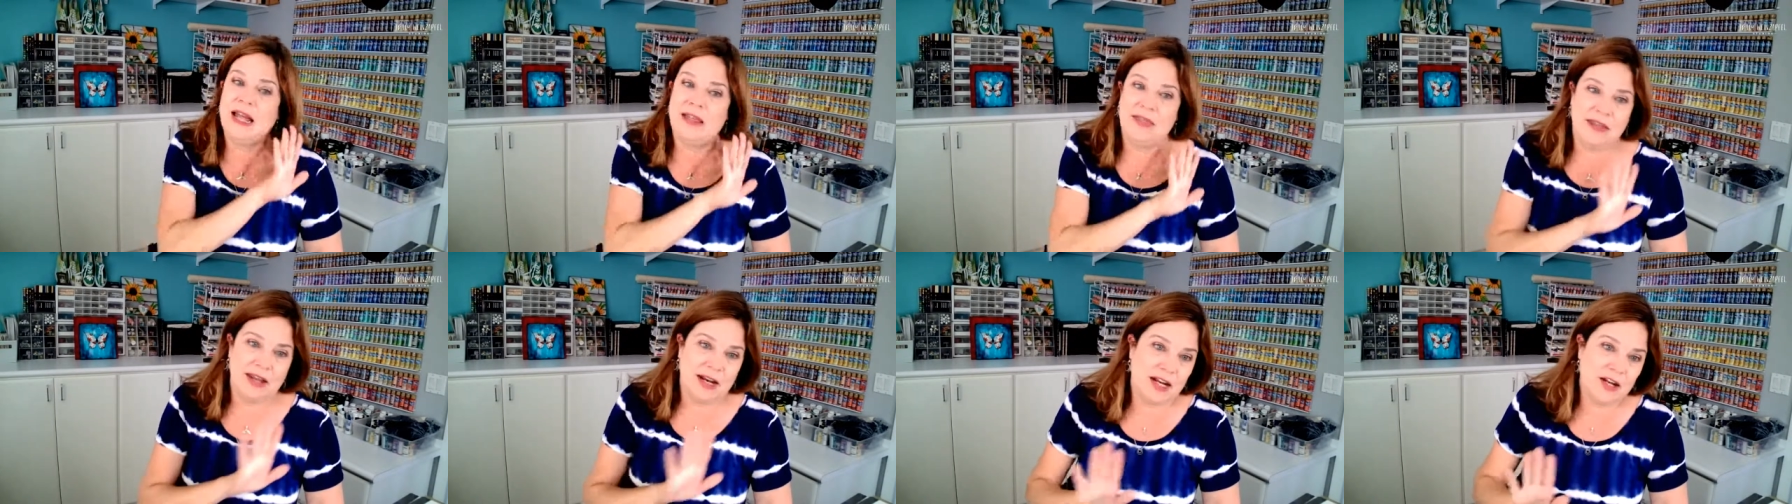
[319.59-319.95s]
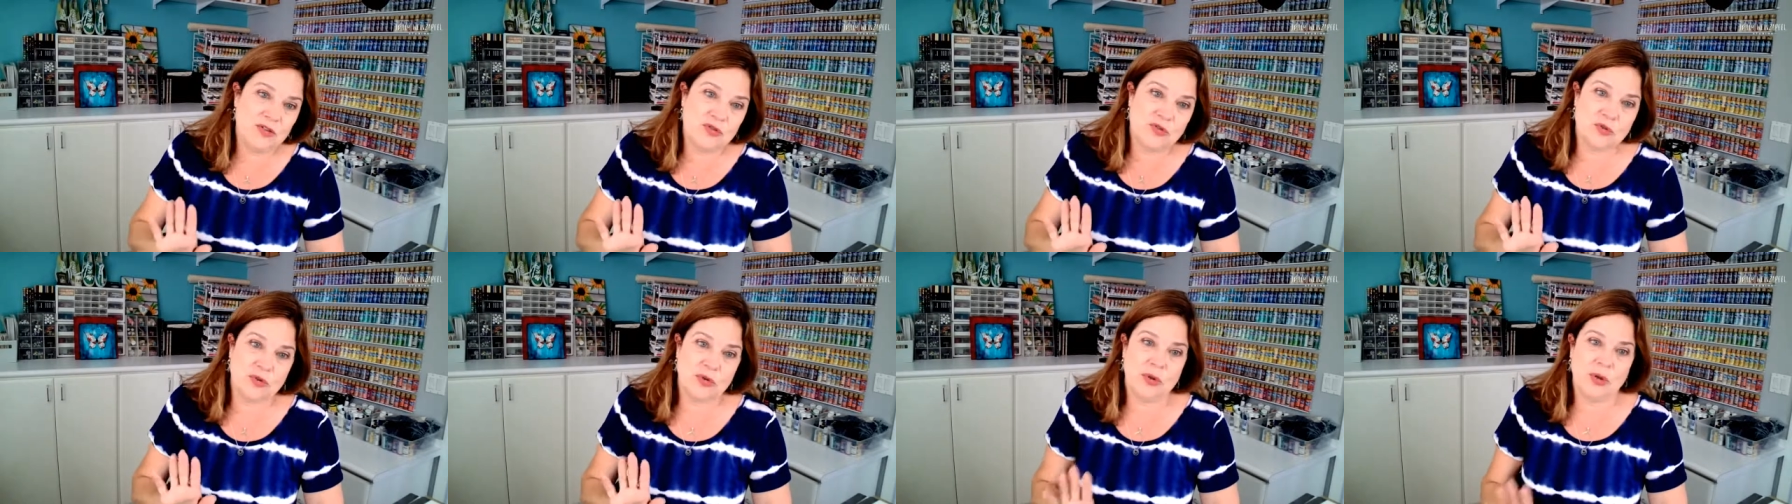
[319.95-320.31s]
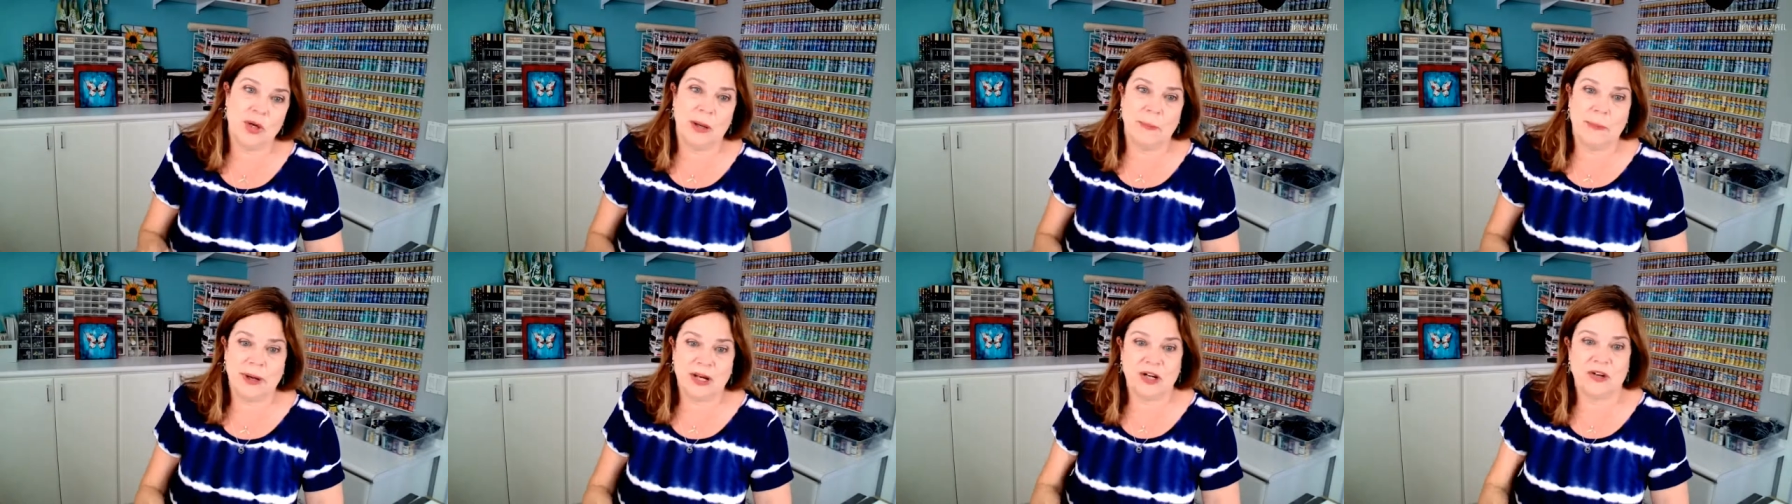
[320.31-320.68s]
and then I drew
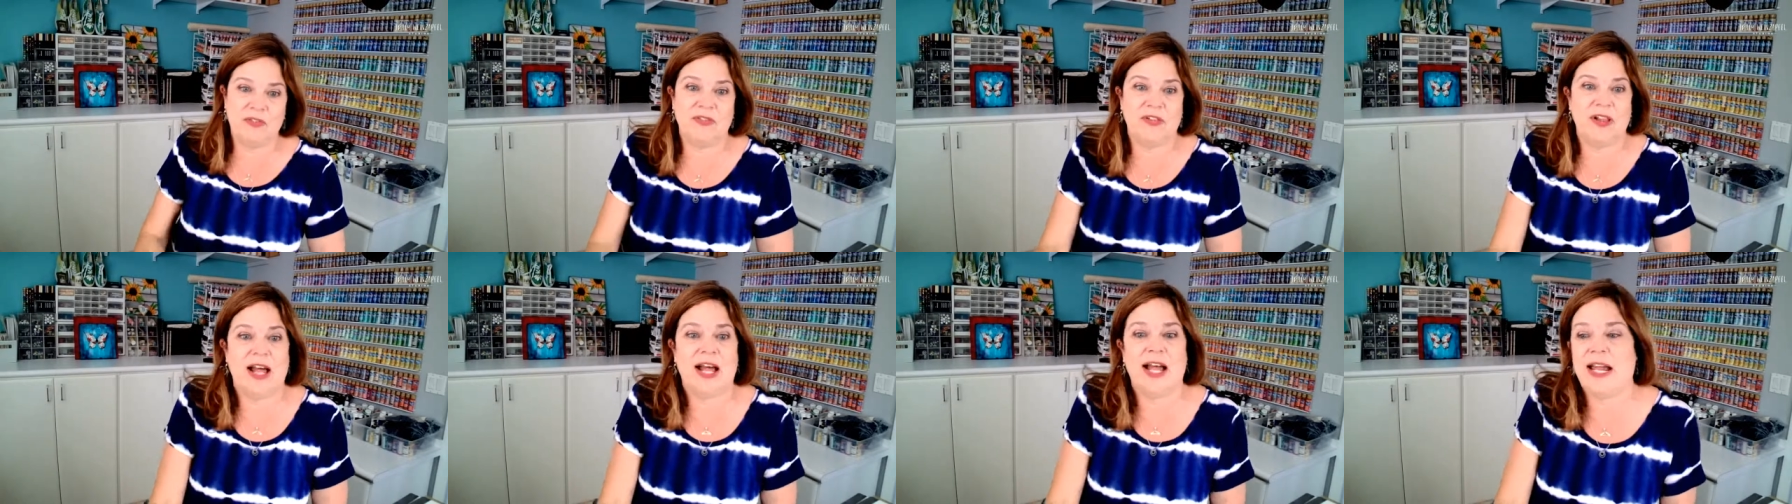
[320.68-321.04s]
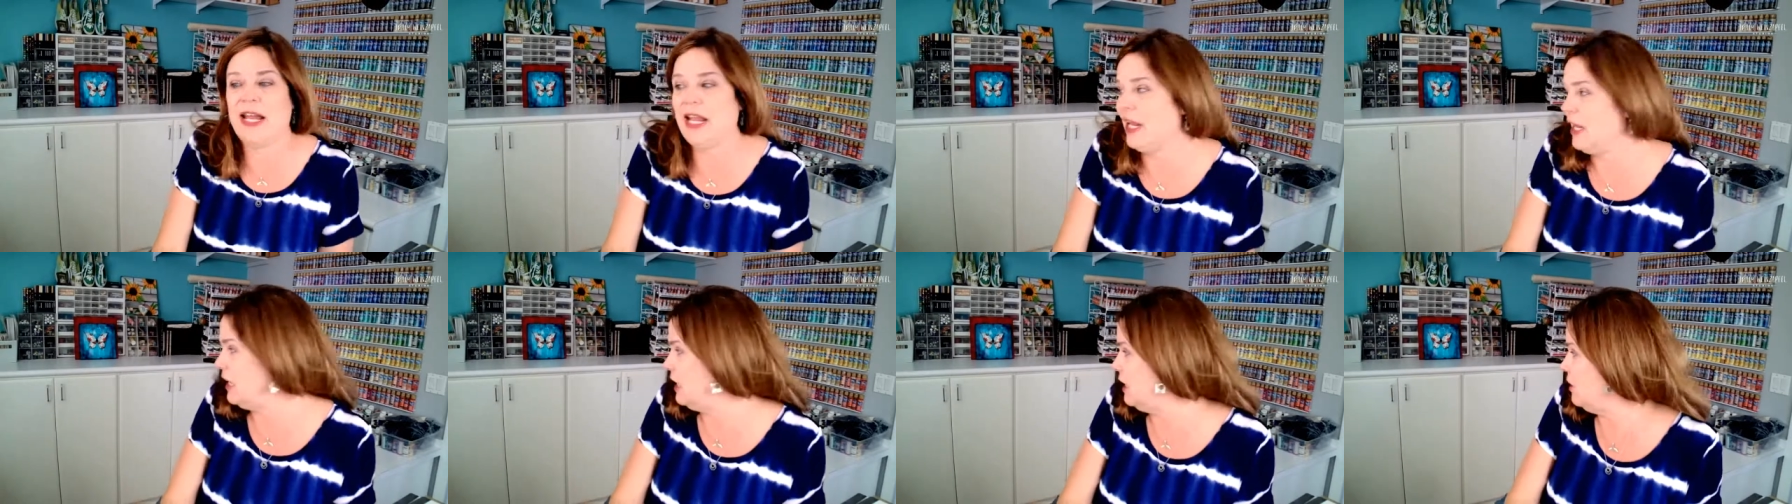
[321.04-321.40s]
a butterfly. And